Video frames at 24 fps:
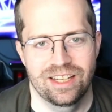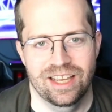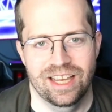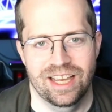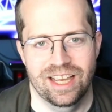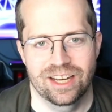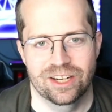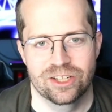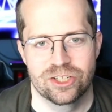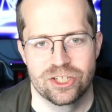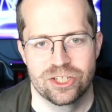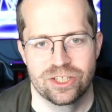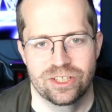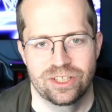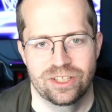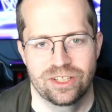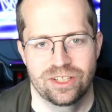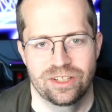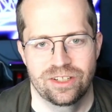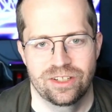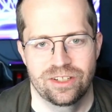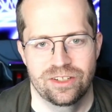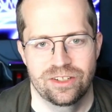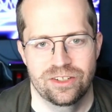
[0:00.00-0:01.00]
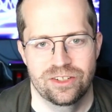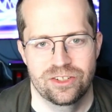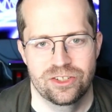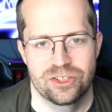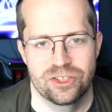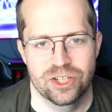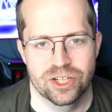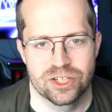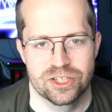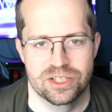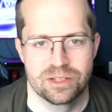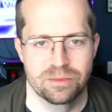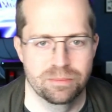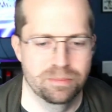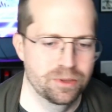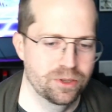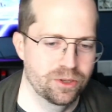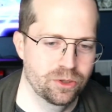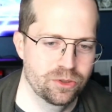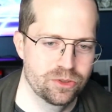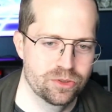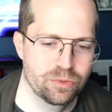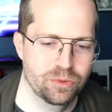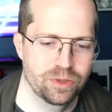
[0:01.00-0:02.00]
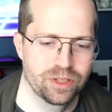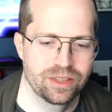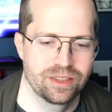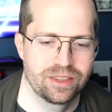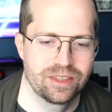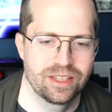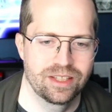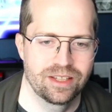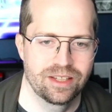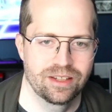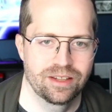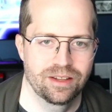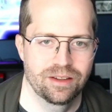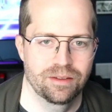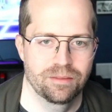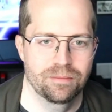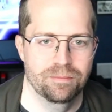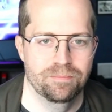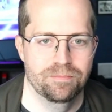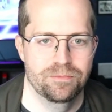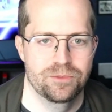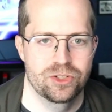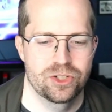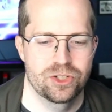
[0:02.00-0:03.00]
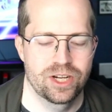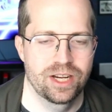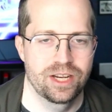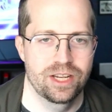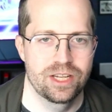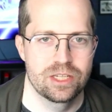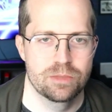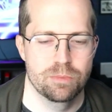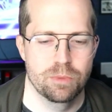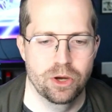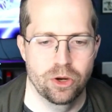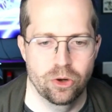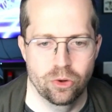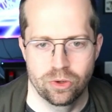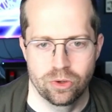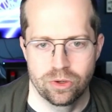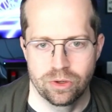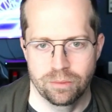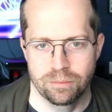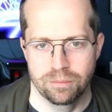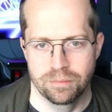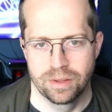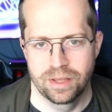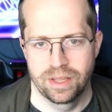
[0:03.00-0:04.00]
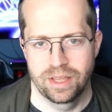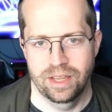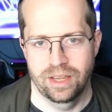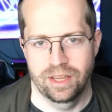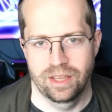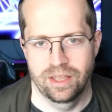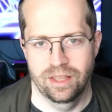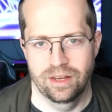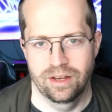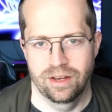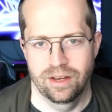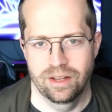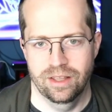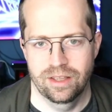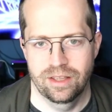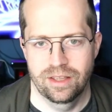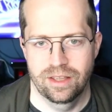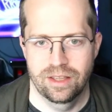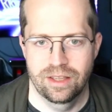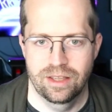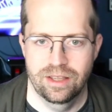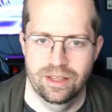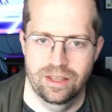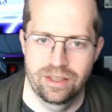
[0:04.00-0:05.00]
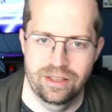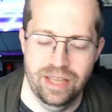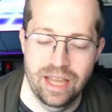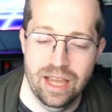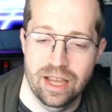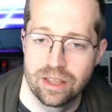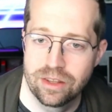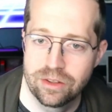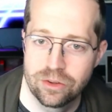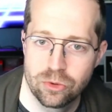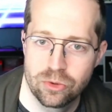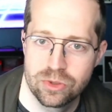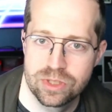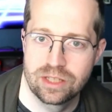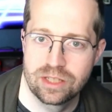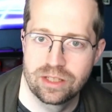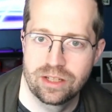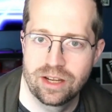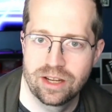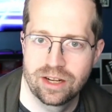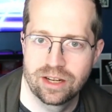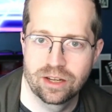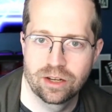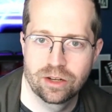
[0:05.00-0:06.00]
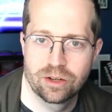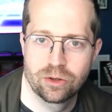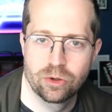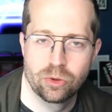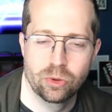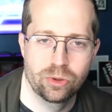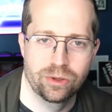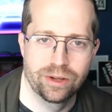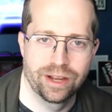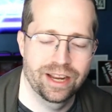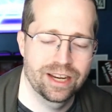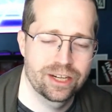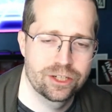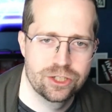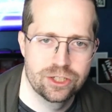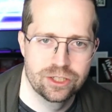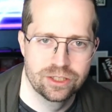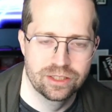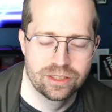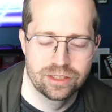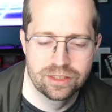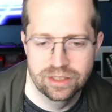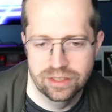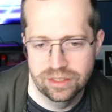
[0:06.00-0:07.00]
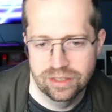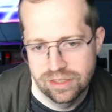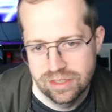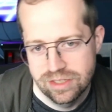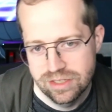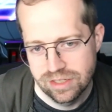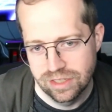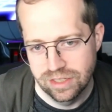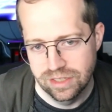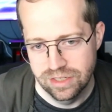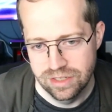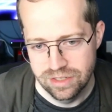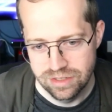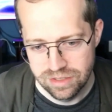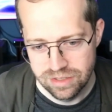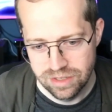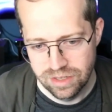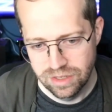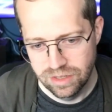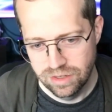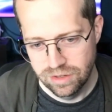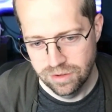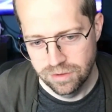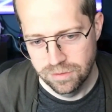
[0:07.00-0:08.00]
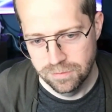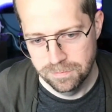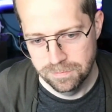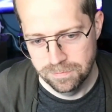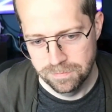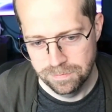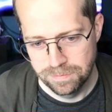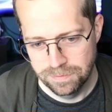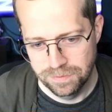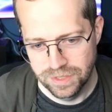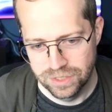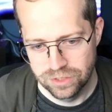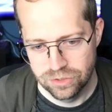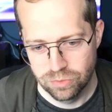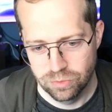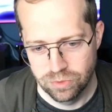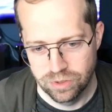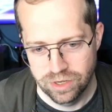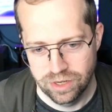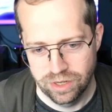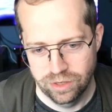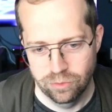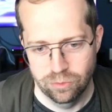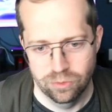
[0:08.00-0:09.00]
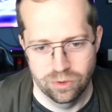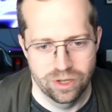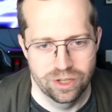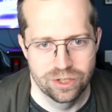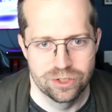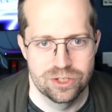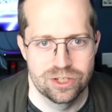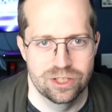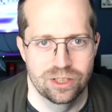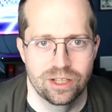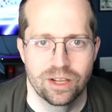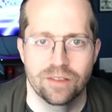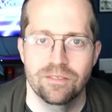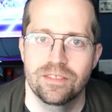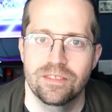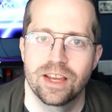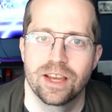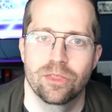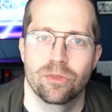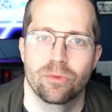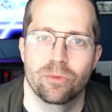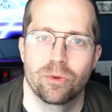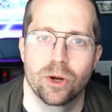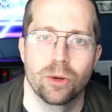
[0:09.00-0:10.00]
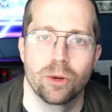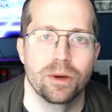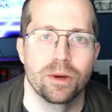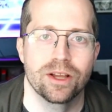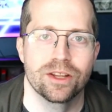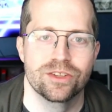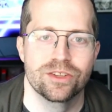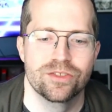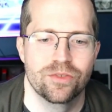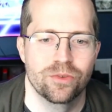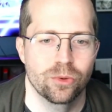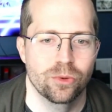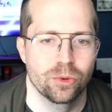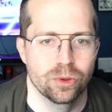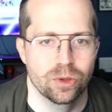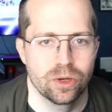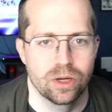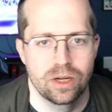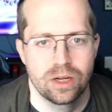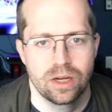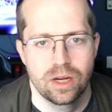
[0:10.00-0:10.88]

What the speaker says: action juxtaposed with the Chinese poem, and yeah, there was a lot of cool action in this, and that's what I watch Love, Death, Robots for.